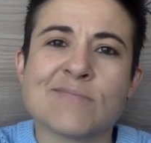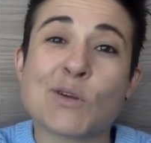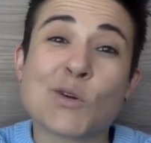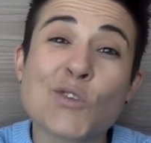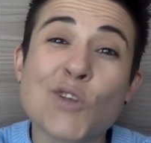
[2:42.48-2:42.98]

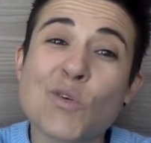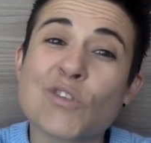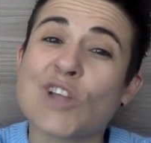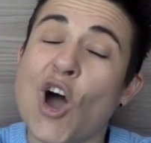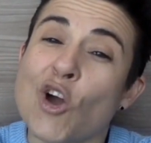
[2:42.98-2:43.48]
Because I
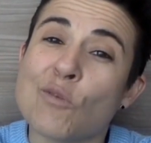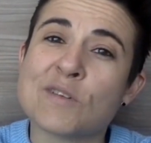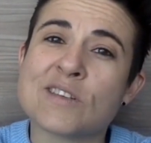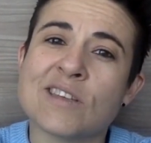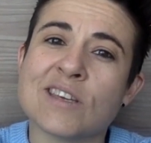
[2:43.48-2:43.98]
wasn't
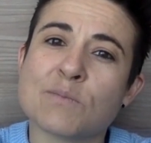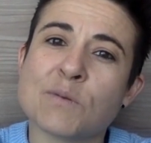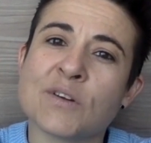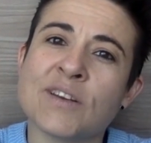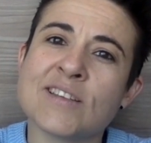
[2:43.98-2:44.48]
open to the
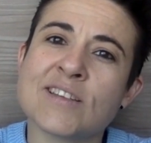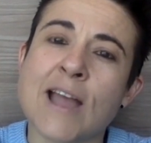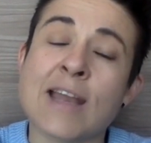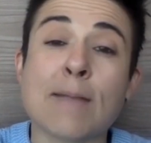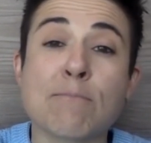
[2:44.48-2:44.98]
experience
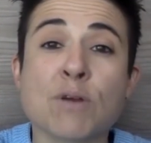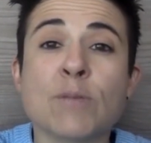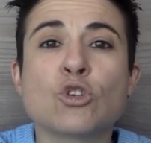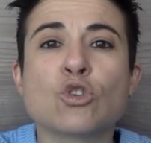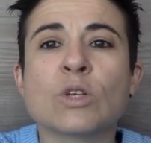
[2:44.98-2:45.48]
and had
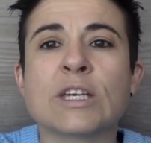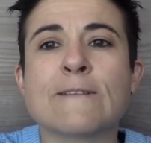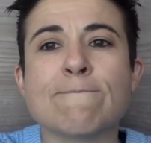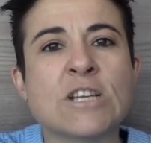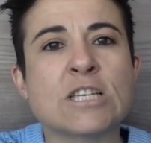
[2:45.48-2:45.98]
prematurely
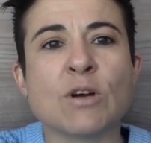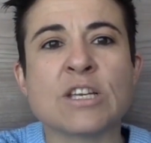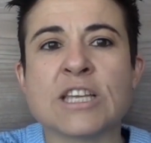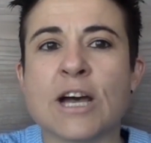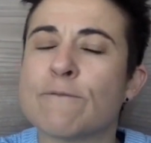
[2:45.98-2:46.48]
convinced
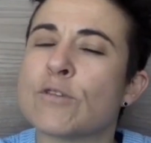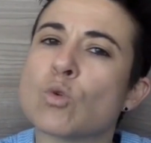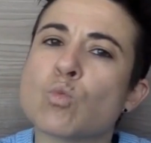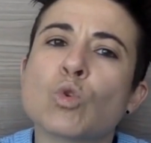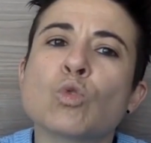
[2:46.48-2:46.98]
myself
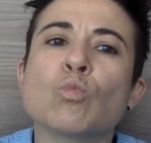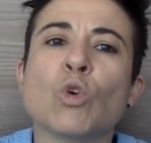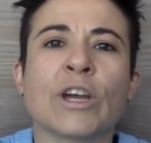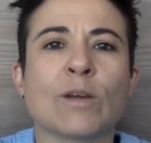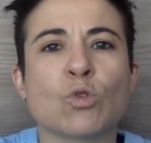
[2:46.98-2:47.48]
that it wouldn't
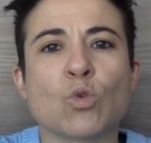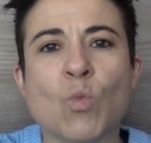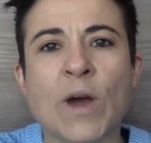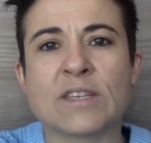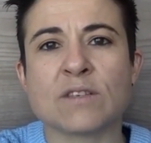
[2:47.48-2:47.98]
work and was
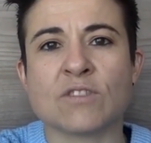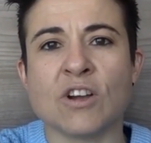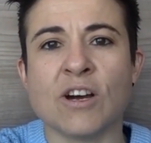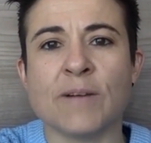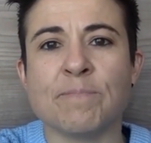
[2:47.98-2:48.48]
a waste of
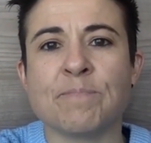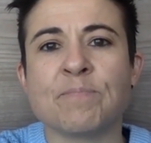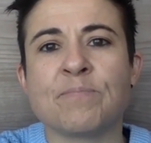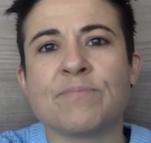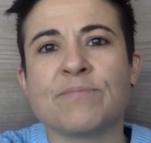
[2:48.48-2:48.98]
time,
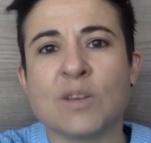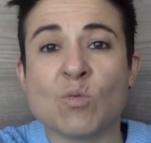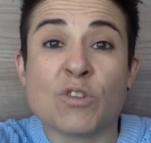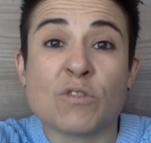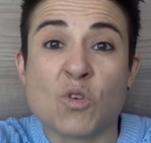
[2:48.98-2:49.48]

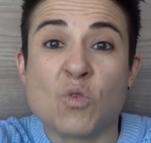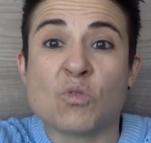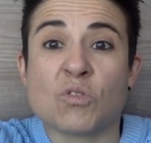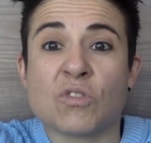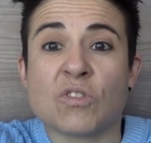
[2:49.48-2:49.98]
it was, of
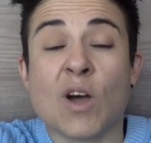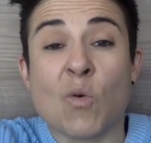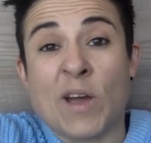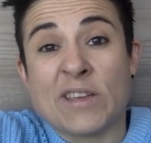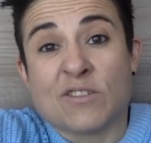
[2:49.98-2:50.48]
course,
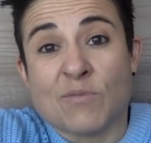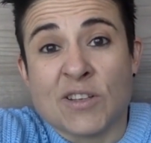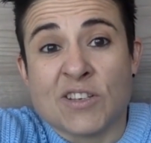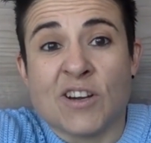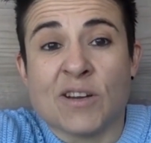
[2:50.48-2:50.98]
a waste of
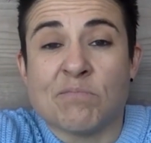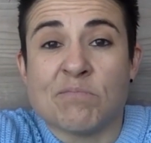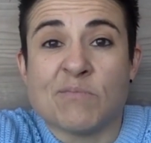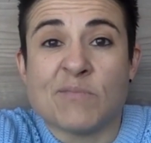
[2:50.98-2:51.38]
my time.